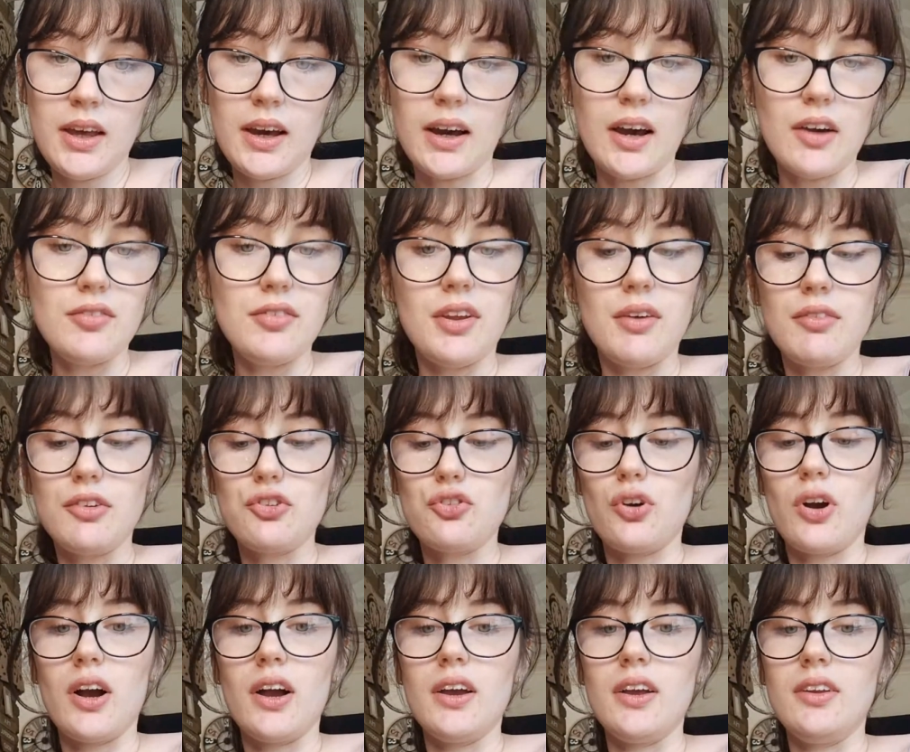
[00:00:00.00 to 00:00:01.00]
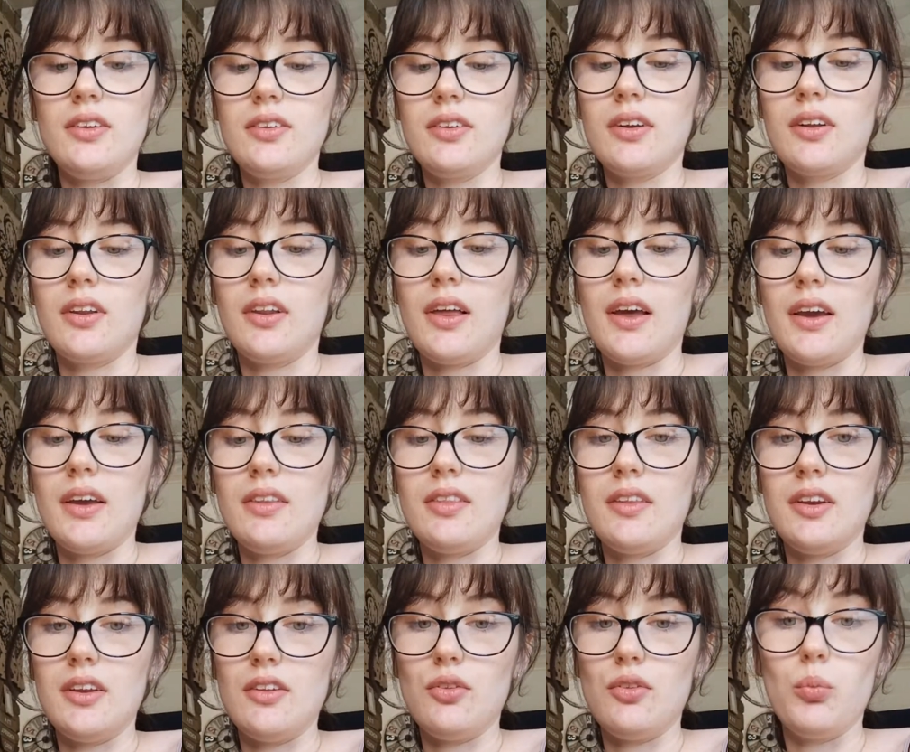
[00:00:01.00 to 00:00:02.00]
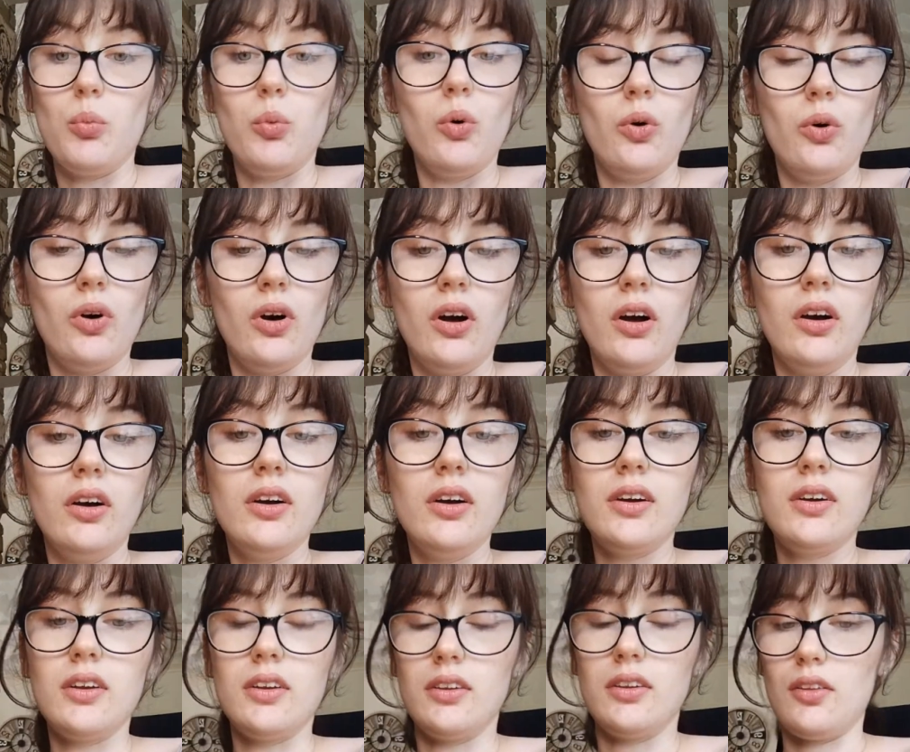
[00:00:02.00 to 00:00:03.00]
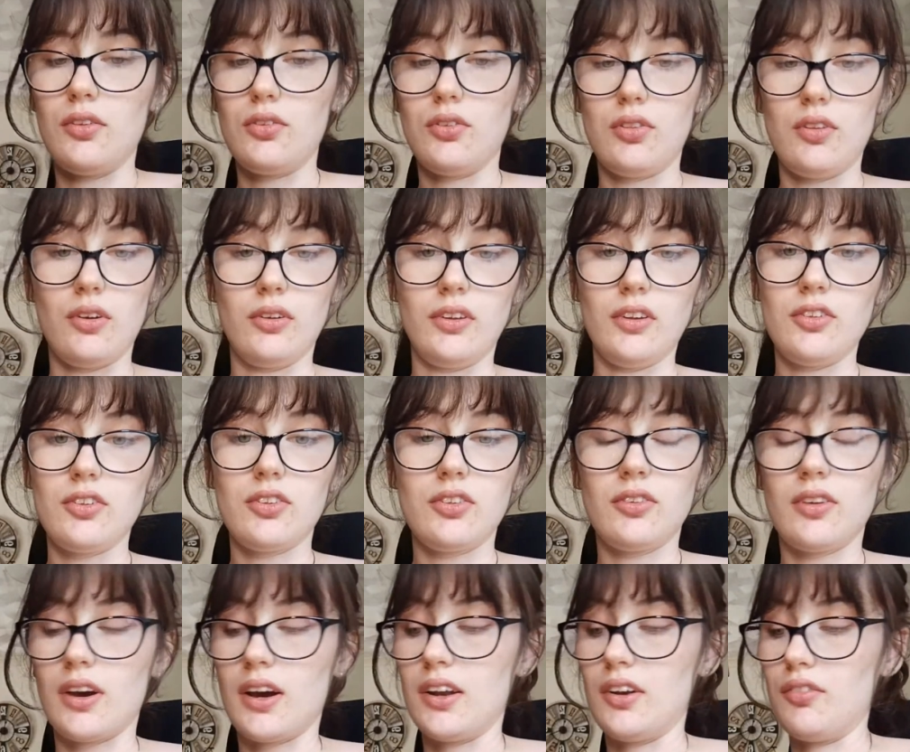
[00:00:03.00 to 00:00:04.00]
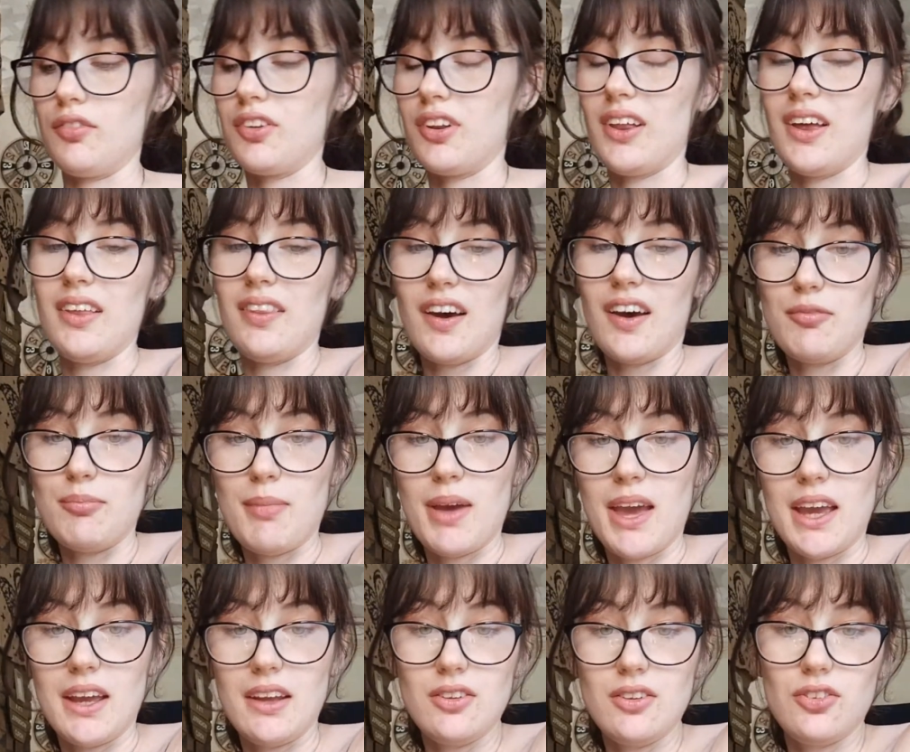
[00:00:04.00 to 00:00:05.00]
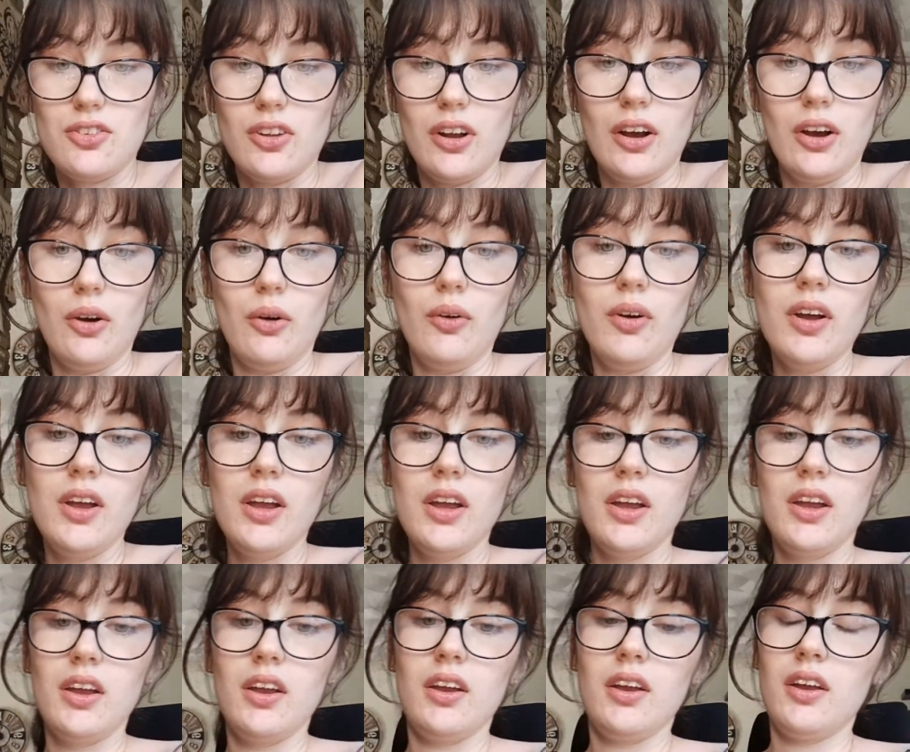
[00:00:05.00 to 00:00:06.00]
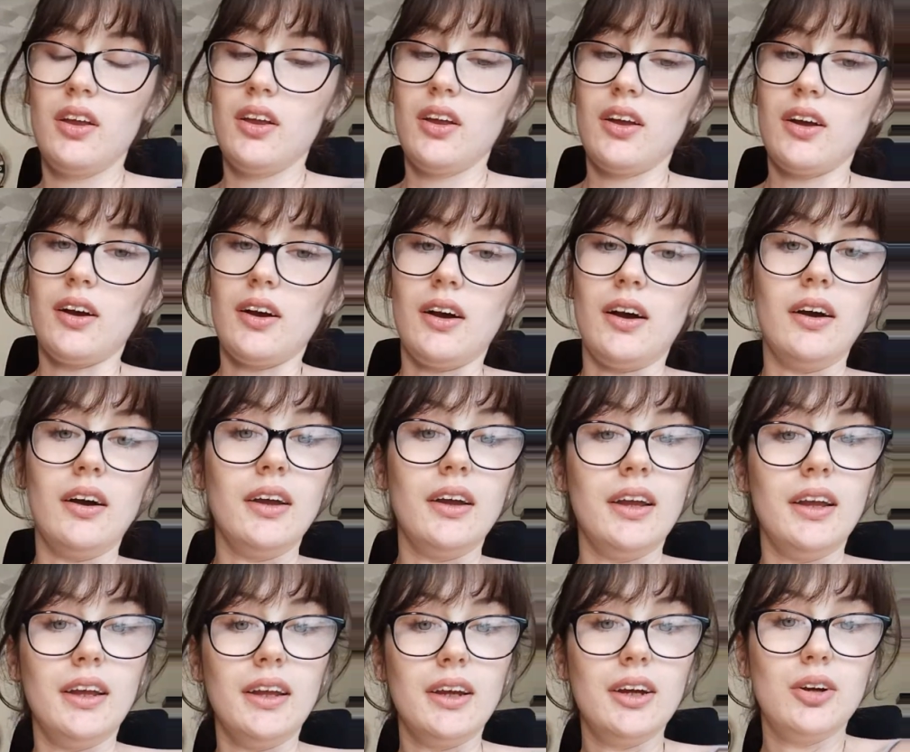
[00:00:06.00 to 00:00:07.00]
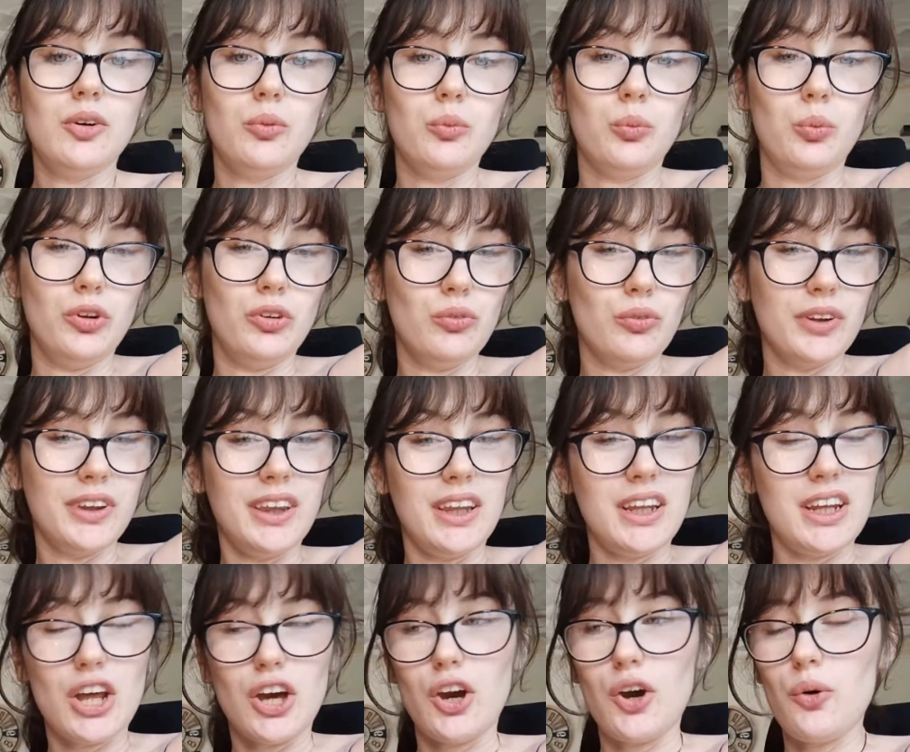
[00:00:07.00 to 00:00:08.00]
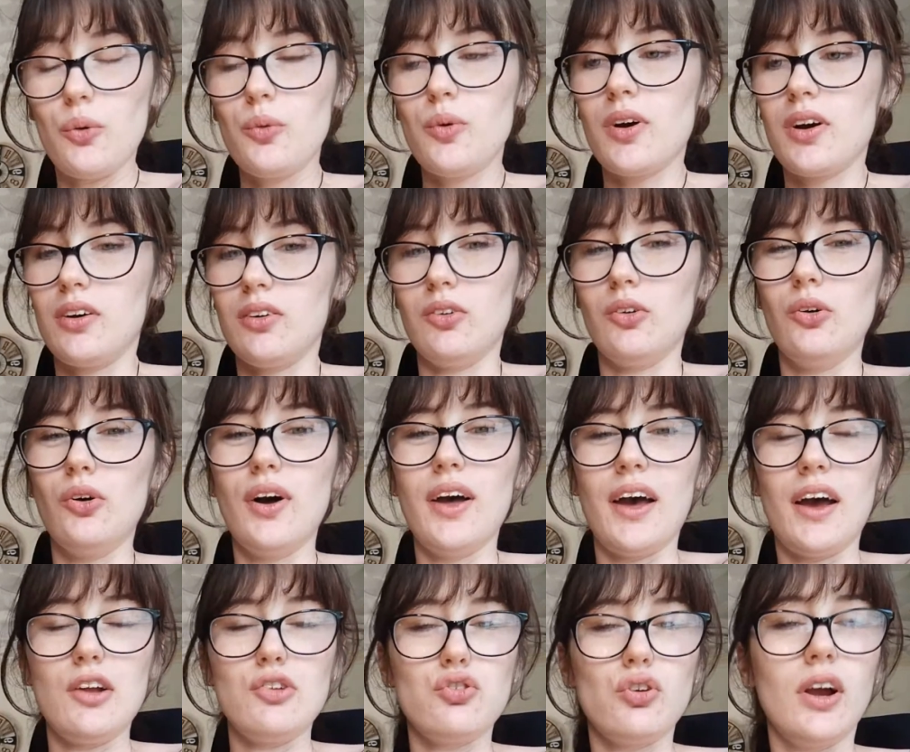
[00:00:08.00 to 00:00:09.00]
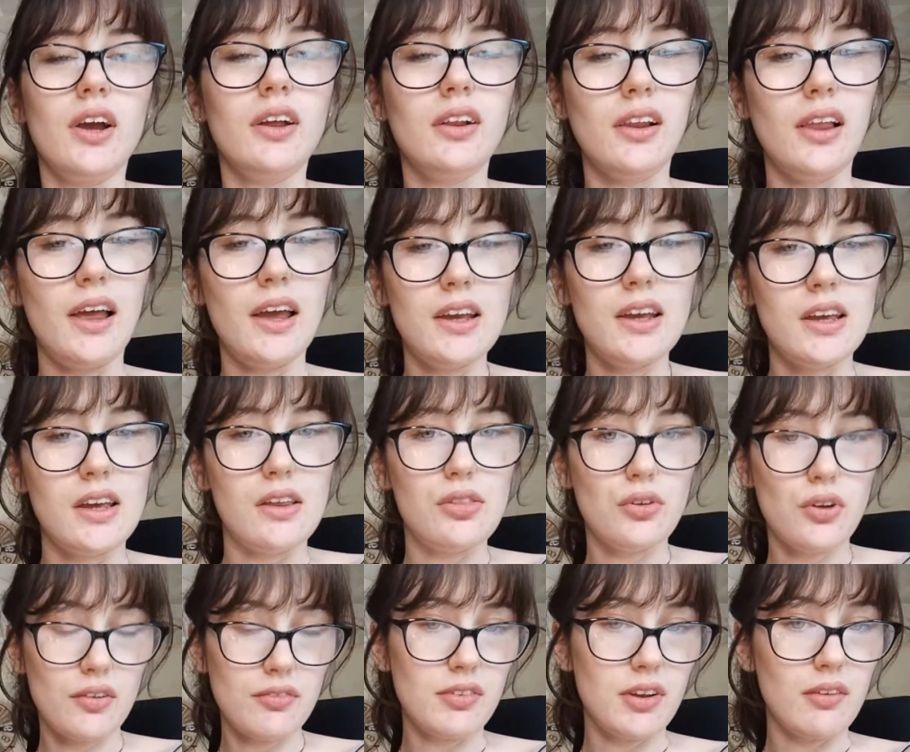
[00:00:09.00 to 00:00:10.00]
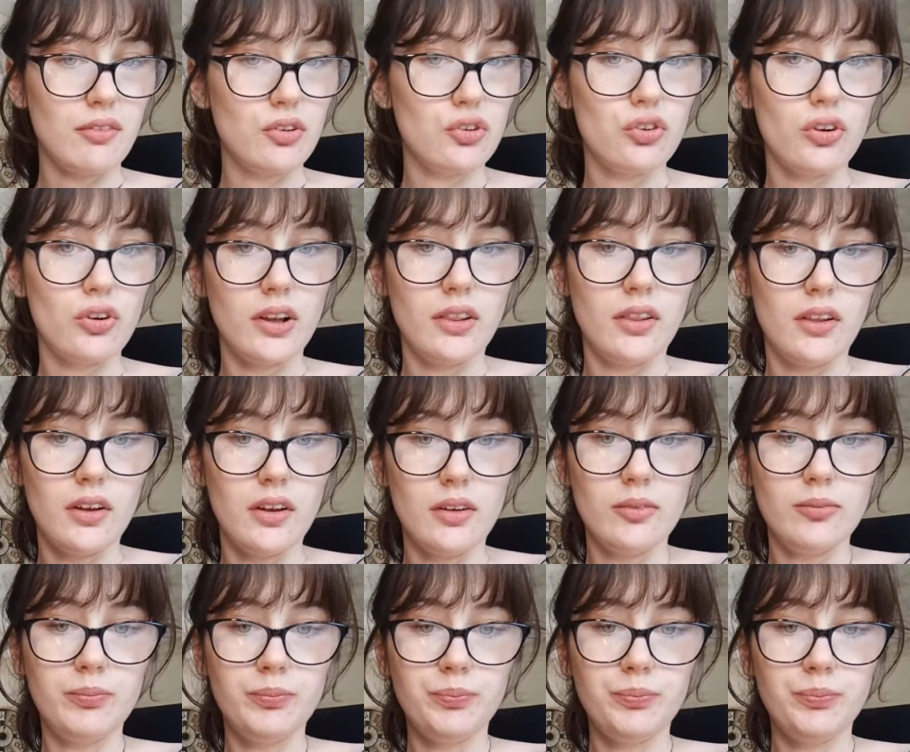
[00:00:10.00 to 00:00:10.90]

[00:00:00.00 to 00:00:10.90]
I've never tried clay that needs water. This is the only kind of clay that I've made, so I wouldn't really know. Or air dry clay either, I've never tried that.